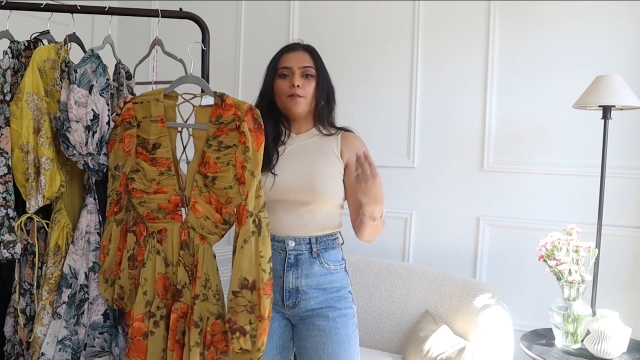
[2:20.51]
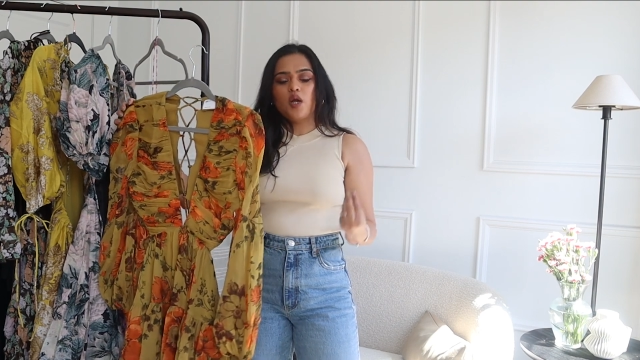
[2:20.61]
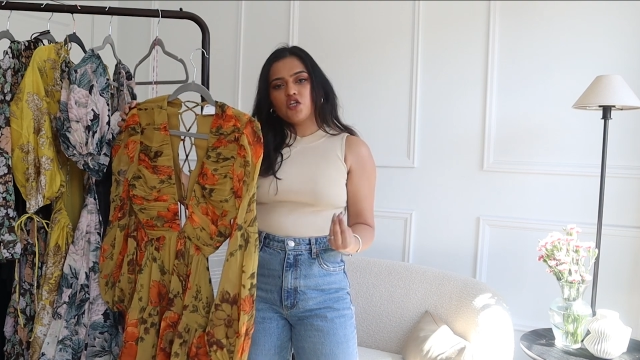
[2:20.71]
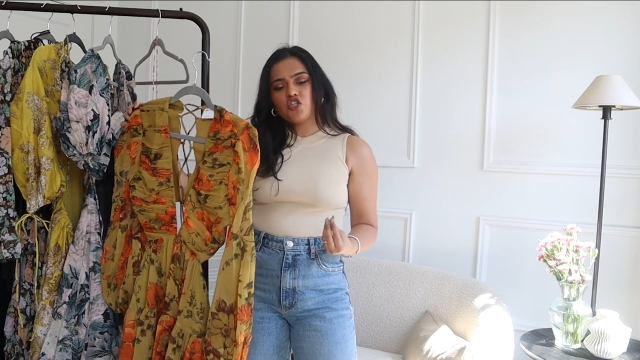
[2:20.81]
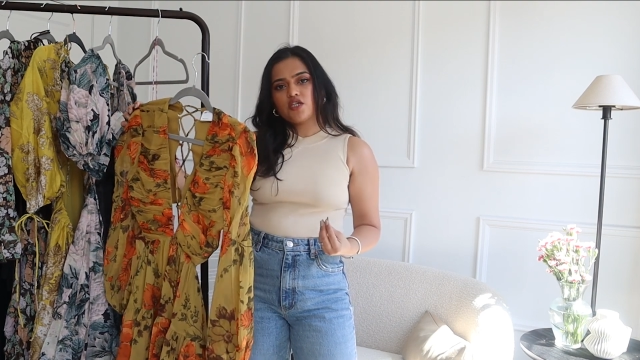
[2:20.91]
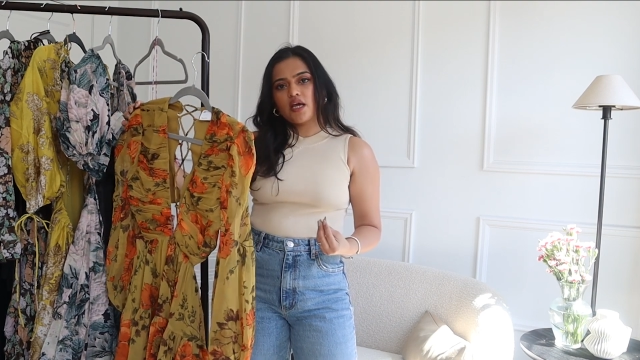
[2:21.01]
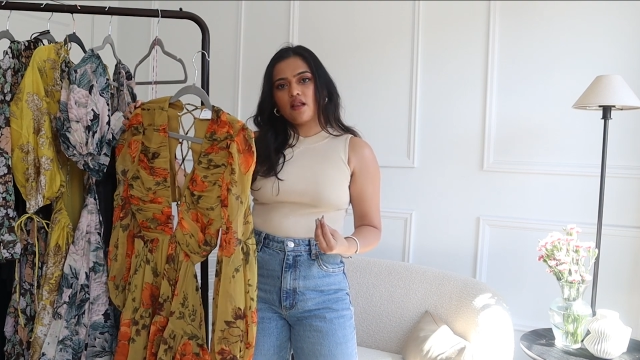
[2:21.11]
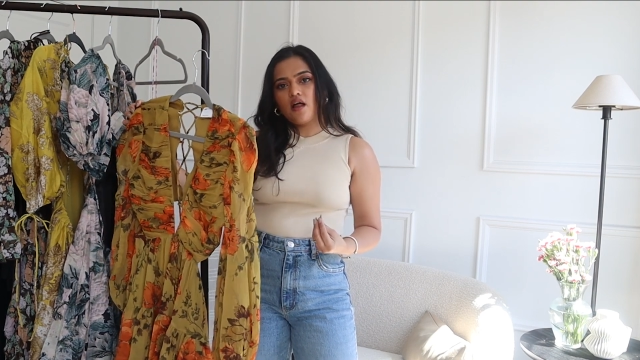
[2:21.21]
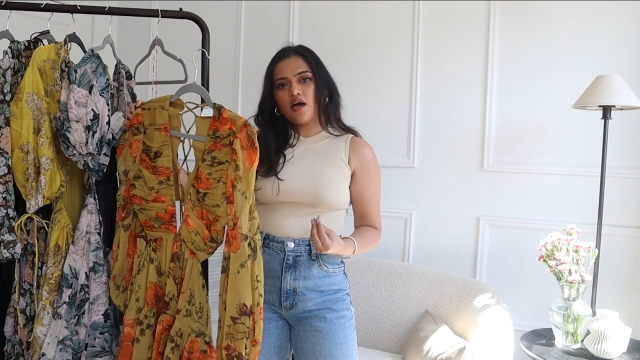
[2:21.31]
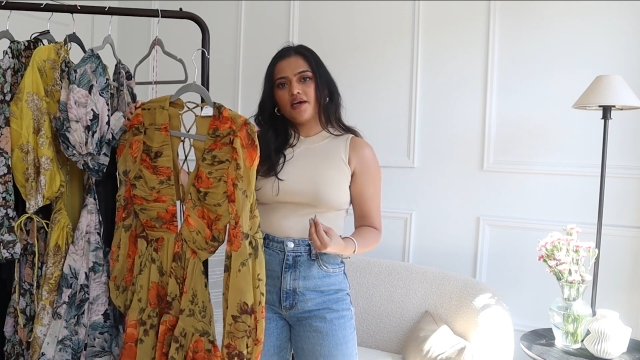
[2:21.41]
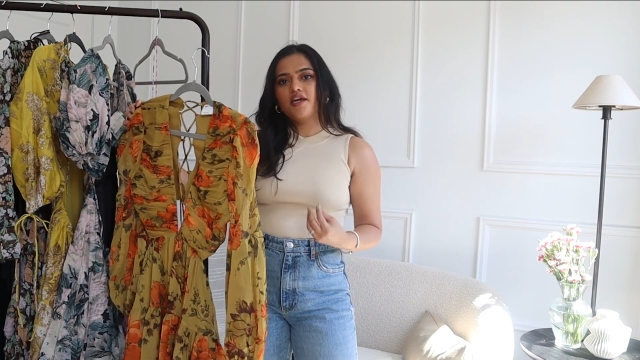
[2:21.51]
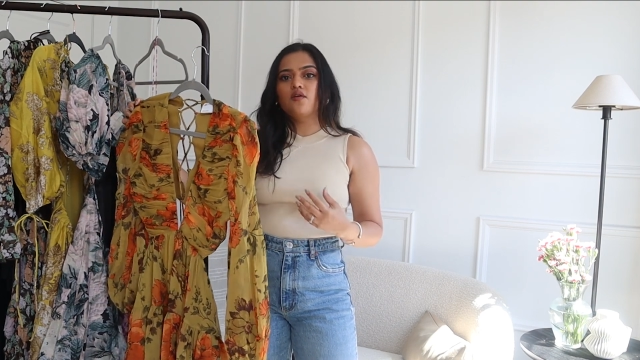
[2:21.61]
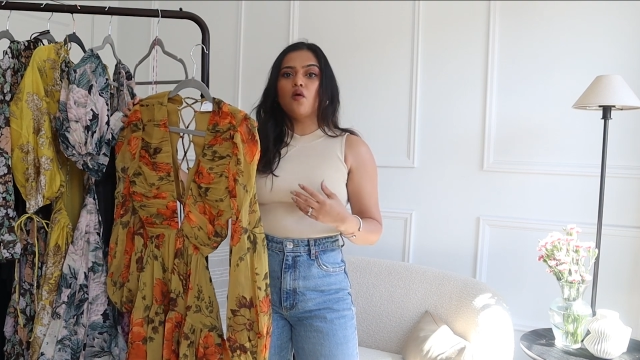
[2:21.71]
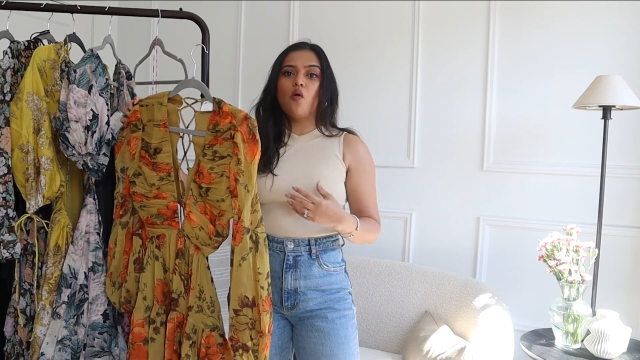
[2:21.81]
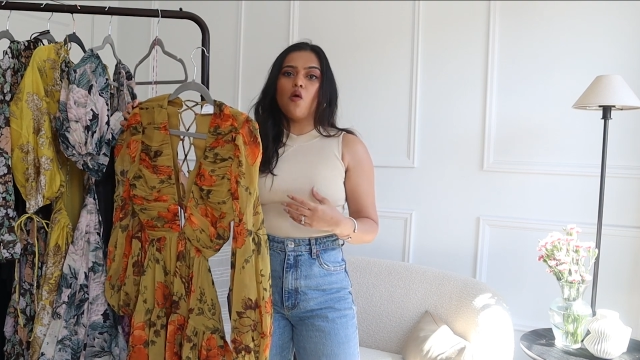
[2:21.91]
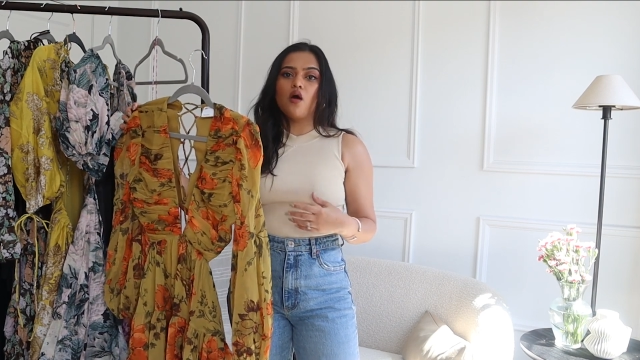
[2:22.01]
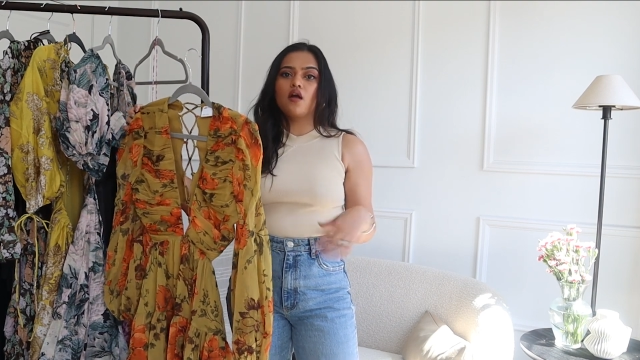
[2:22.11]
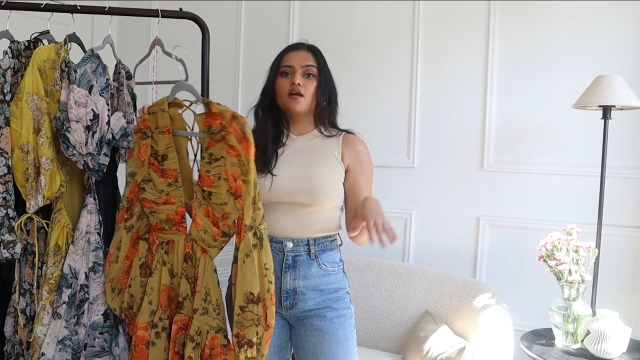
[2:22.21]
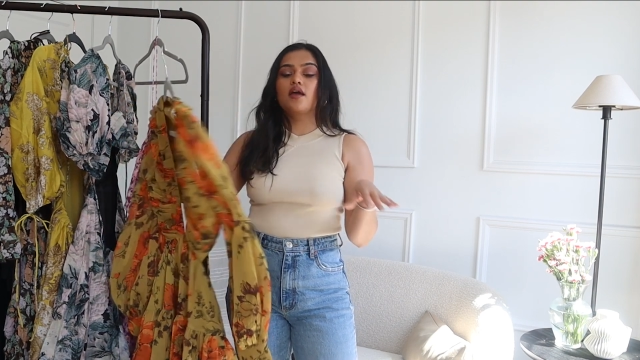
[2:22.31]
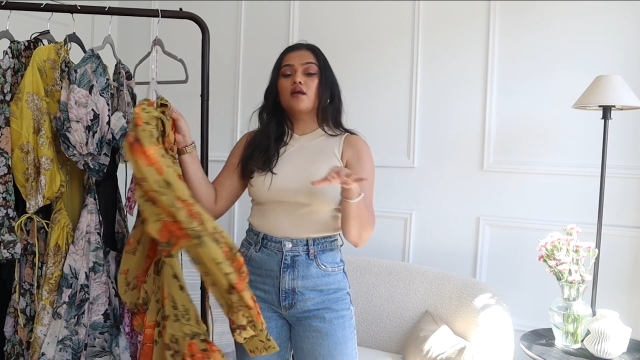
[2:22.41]
plunge neckline or
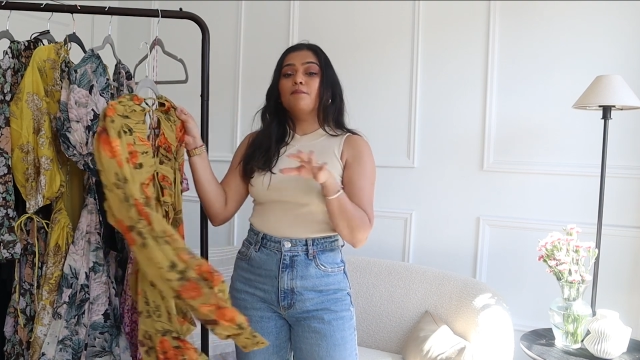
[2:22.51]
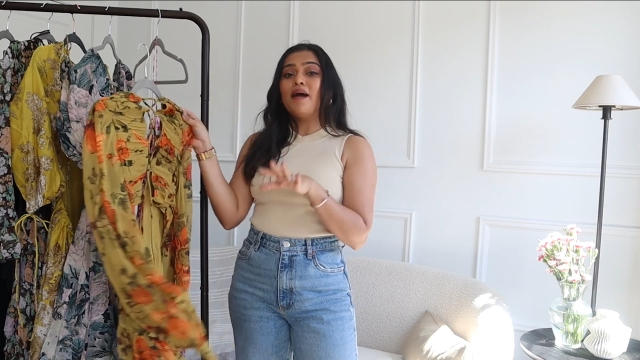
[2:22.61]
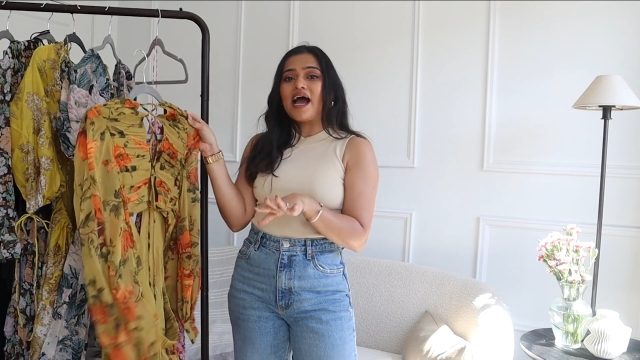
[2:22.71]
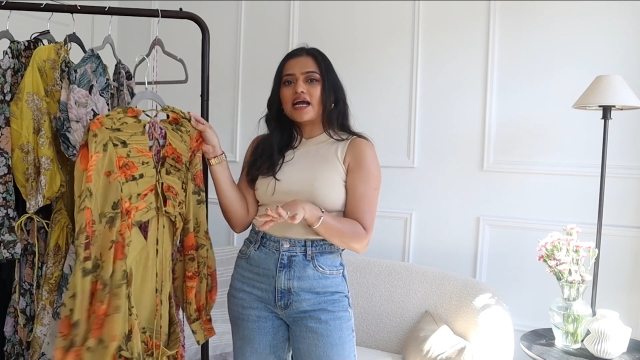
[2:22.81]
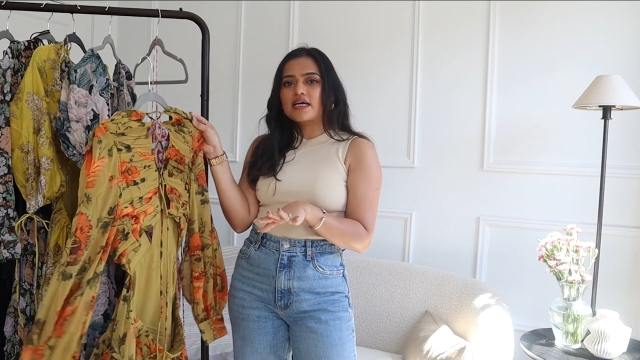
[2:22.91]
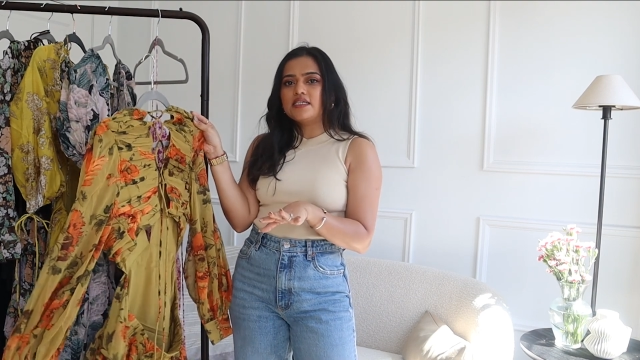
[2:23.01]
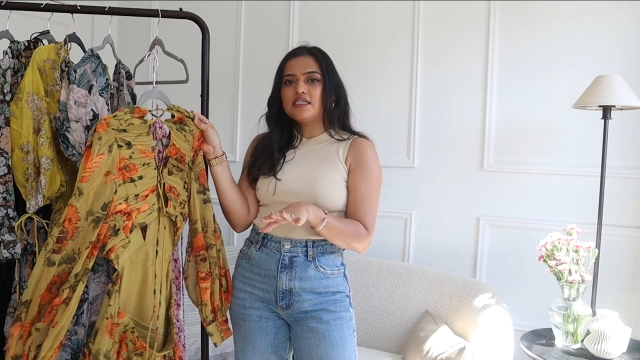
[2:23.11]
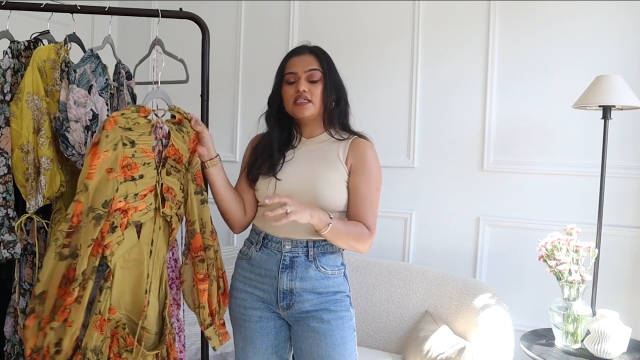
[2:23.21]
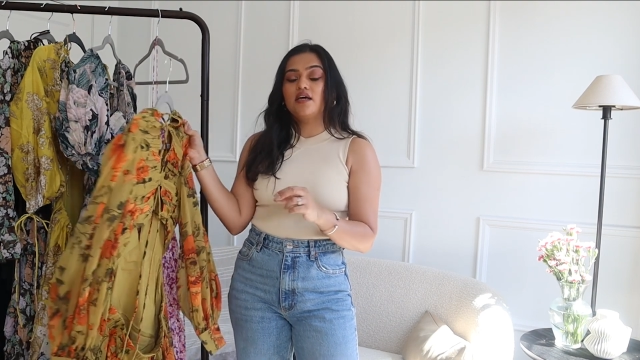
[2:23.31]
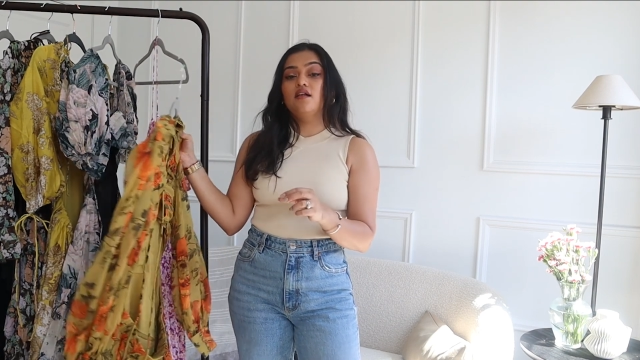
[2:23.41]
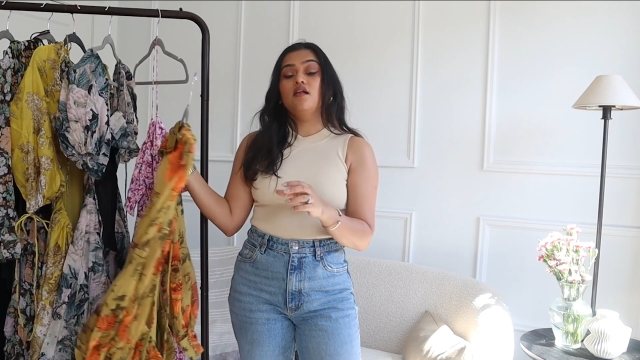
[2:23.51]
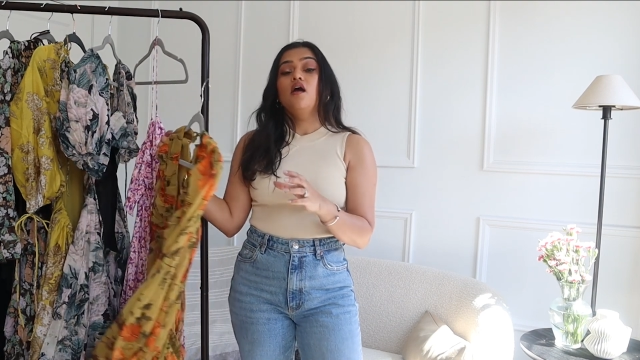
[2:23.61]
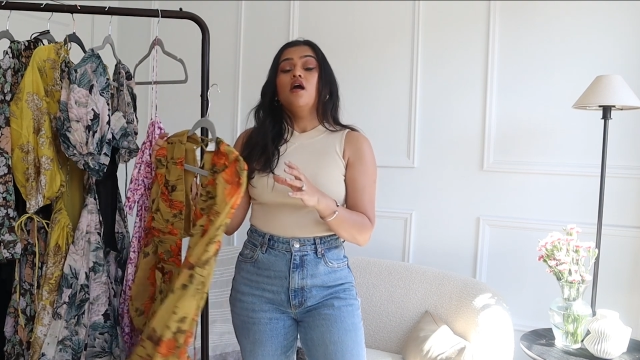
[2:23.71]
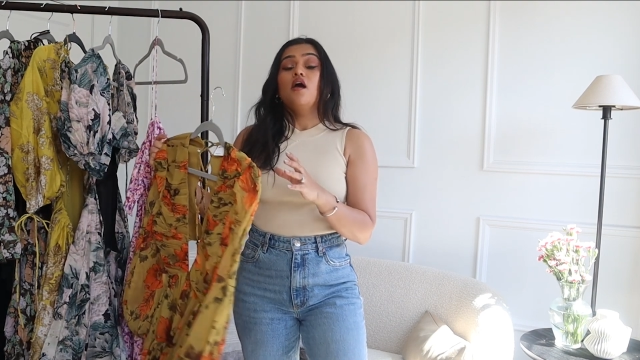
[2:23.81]
like a back detail